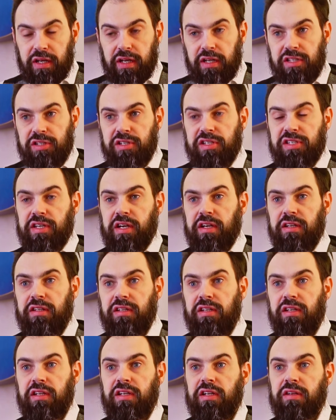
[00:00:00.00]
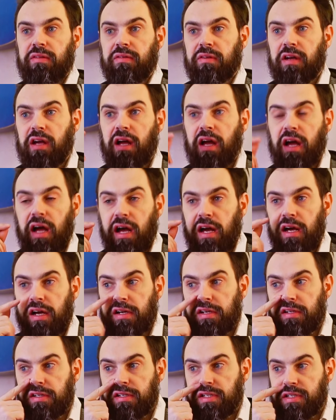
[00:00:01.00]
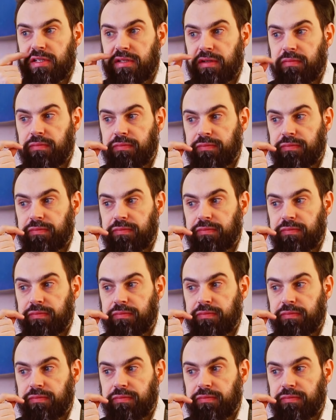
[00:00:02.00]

Society has...